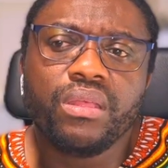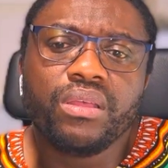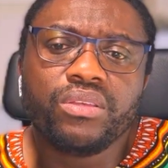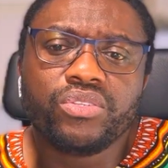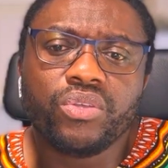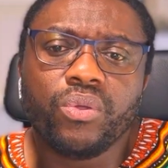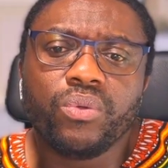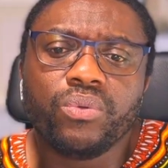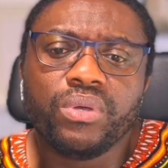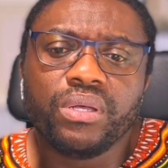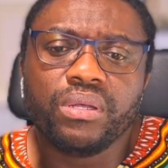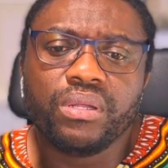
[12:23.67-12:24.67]
So,
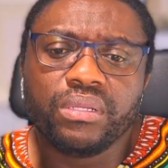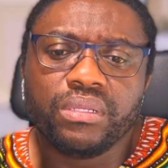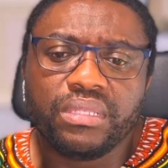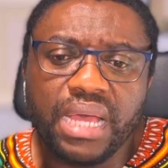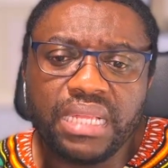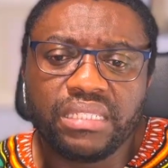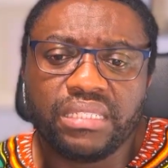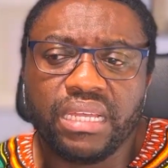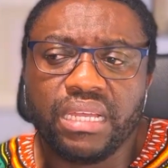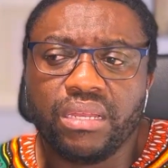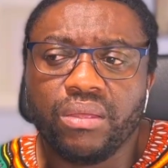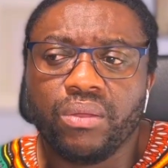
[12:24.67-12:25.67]
that
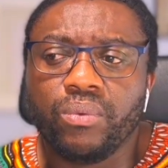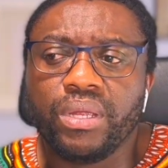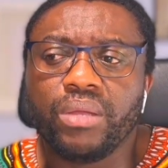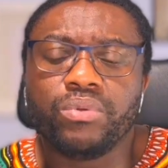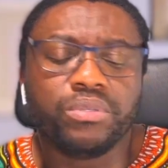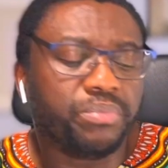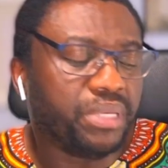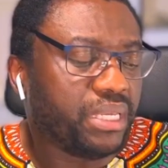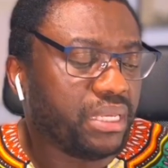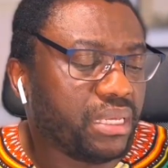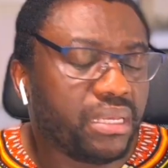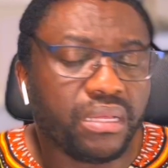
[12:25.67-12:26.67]
said, where would
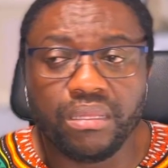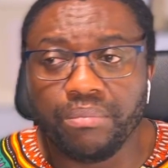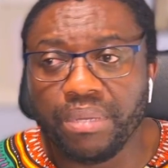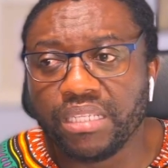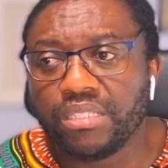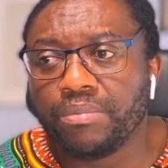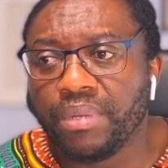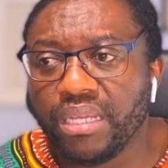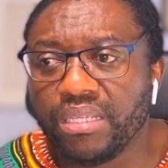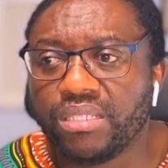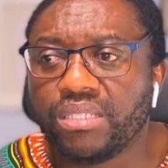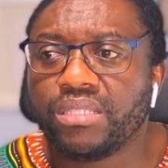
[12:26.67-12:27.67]
be the best
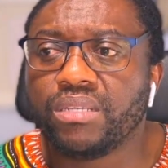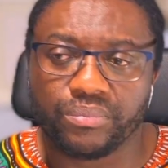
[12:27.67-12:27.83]
place?